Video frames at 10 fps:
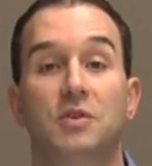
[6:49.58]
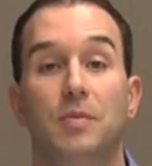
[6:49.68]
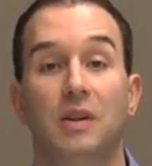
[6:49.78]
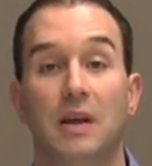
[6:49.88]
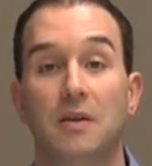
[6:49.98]

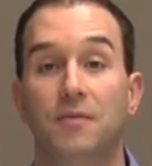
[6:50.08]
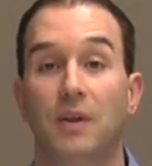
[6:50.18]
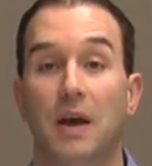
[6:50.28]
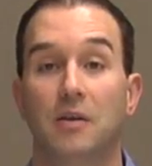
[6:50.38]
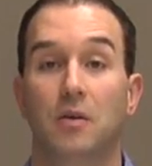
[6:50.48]
should be laid
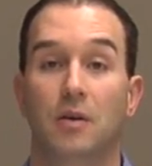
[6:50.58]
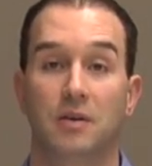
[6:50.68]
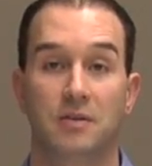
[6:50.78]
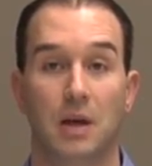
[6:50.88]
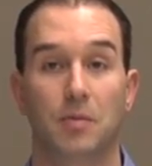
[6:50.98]
flat on
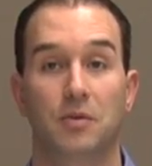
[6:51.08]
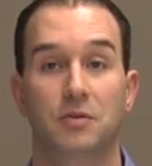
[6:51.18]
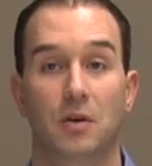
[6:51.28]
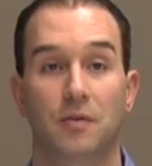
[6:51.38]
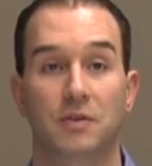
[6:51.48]
a stable
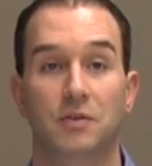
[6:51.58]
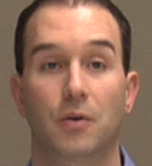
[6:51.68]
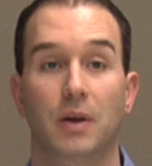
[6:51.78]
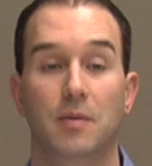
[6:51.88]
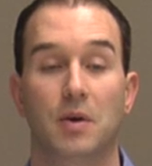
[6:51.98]
surface
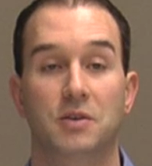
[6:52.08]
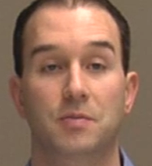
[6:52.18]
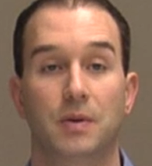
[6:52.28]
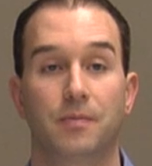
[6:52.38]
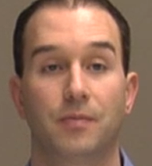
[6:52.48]
during your
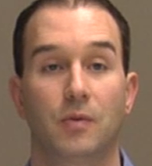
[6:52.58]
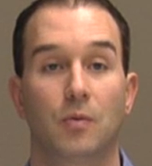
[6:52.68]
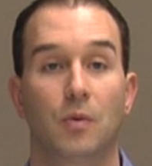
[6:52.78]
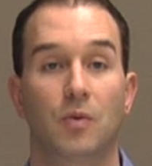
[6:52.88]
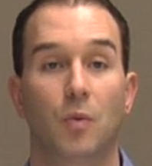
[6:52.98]
measurement.
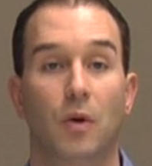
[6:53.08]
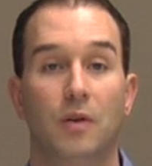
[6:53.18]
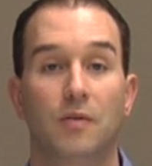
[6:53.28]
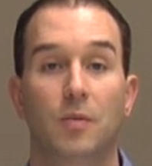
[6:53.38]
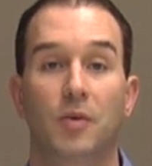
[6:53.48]
With
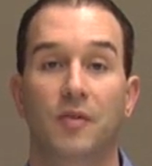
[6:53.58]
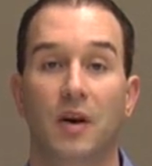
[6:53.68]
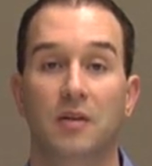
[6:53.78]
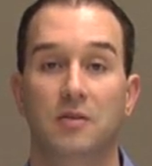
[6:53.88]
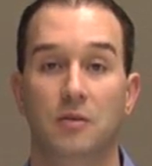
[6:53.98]
one of the provided